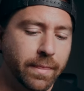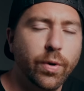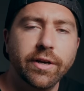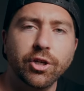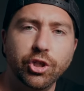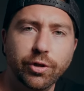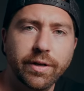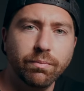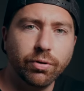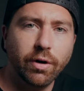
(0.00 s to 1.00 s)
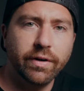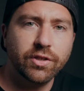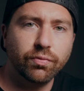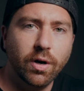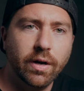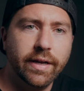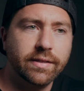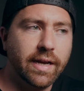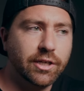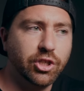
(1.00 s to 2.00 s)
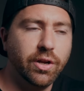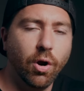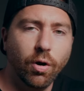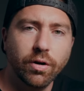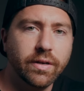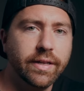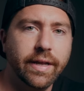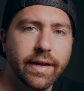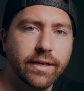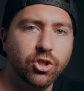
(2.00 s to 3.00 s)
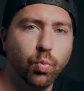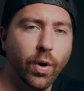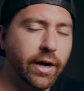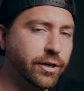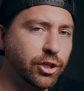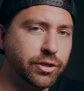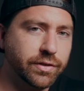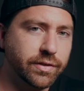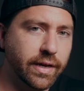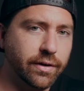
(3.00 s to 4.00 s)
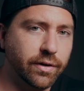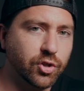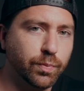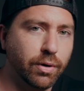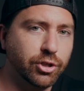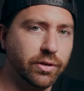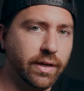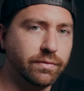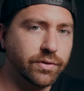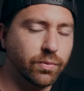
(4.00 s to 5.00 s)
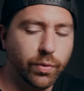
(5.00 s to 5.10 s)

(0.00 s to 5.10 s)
When you're shooting ProRes RAW, it's actually hard to gauge where you should set your exposure levels.